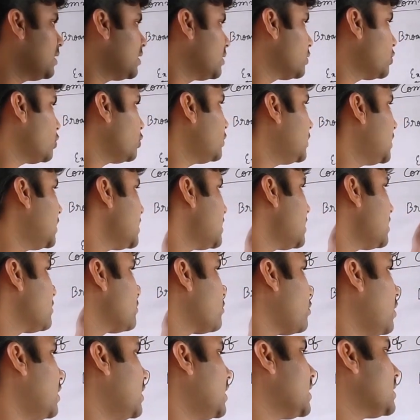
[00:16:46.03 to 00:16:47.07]
So this is
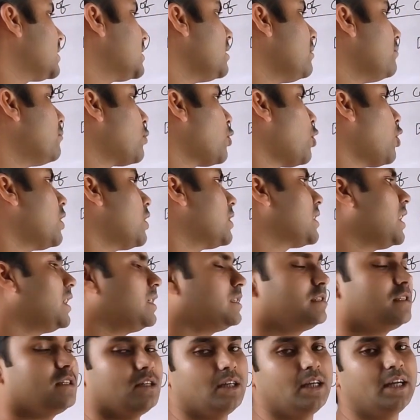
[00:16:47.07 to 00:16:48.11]
called as the
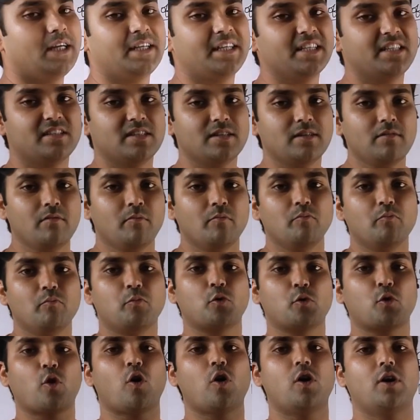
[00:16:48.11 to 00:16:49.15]
broadcasting. It is in
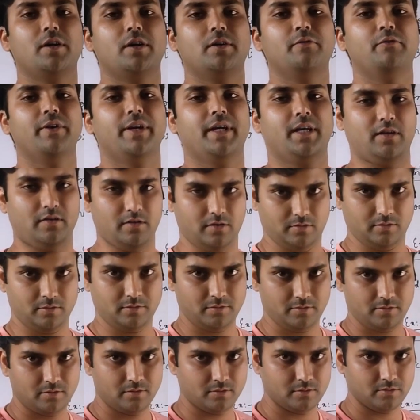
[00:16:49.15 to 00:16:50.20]
broad way,
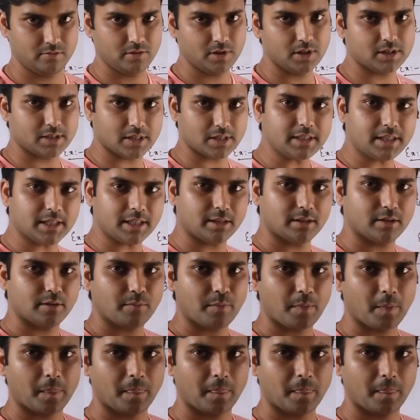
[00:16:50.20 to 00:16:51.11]
isn't it?